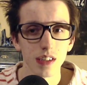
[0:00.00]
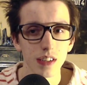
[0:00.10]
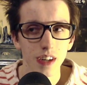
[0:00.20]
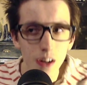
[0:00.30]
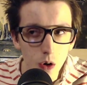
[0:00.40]

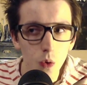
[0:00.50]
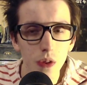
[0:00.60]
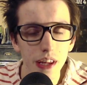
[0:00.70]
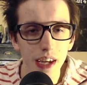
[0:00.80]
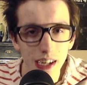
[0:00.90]
Not
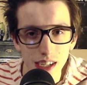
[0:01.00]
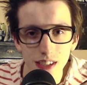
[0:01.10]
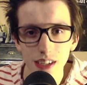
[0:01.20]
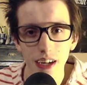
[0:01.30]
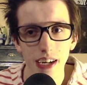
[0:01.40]
only is
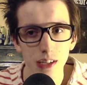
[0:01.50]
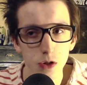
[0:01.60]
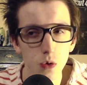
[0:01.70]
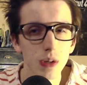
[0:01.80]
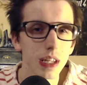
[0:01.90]
it a
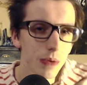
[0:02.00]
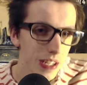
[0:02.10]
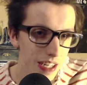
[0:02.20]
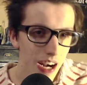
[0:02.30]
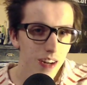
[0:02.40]
story that we
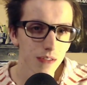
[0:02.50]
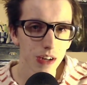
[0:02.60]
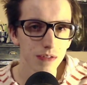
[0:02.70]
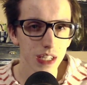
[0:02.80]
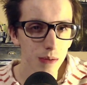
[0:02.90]
kind of
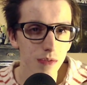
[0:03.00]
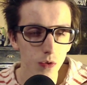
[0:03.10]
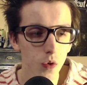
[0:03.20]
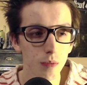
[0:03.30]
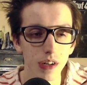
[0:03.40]
have seen
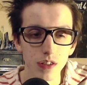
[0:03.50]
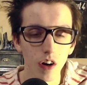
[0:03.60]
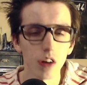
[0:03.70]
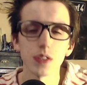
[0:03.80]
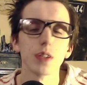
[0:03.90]
before, but it's
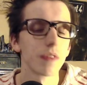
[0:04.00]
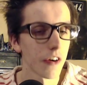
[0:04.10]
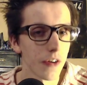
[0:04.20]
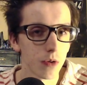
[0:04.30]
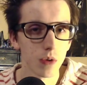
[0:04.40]
also
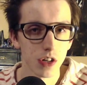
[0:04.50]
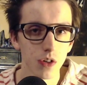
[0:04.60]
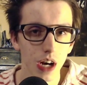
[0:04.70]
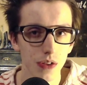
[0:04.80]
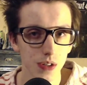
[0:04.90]
very original
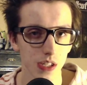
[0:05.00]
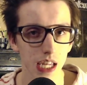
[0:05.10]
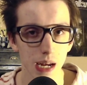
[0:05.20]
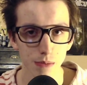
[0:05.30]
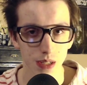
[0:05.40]
at the
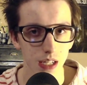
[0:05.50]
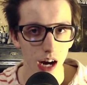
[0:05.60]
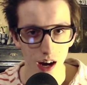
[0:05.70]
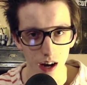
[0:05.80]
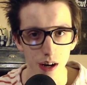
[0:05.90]
same
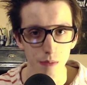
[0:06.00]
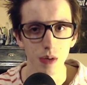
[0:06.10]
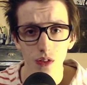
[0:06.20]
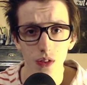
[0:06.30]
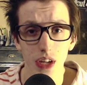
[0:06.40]
time.
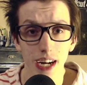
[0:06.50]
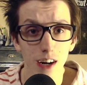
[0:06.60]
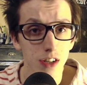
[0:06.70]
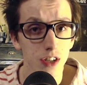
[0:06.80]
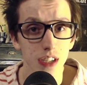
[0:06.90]
The
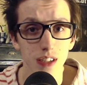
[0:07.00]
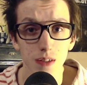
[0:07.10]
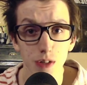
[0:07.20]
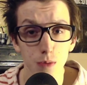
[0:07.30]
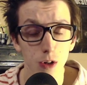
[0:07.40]
characters in this
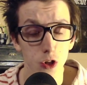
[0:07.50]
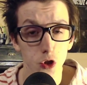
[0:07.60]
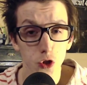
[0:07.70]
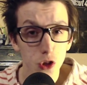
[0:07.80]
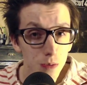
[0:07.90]
film are
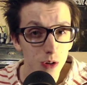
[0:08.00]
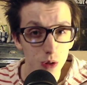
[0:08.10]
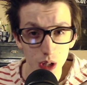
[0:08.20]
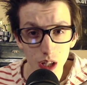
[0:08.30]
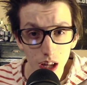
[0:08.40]
super
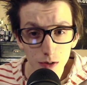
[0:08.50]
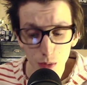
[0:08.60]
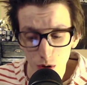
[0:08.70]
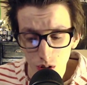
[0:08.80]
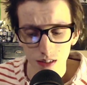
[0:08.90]

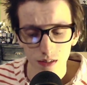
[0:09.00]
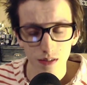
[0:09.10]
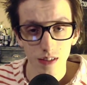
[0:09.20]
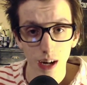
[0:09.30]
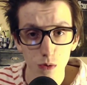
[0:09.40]
lovable.
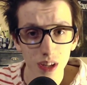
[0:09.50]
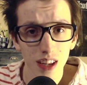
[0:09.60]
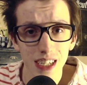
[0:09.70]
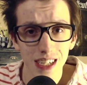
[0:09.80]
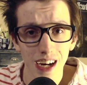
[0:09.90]
I really
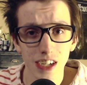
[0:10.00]
like Ty